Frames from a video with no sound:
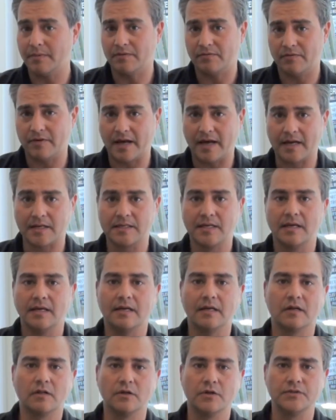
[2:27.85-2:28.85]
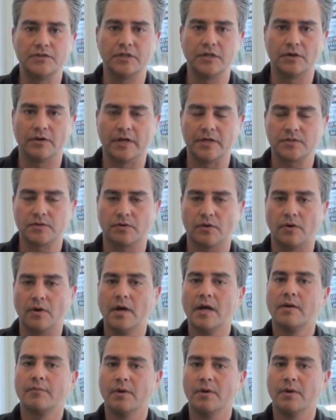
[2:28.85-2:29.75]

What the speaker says: in fact, in closing your escrow.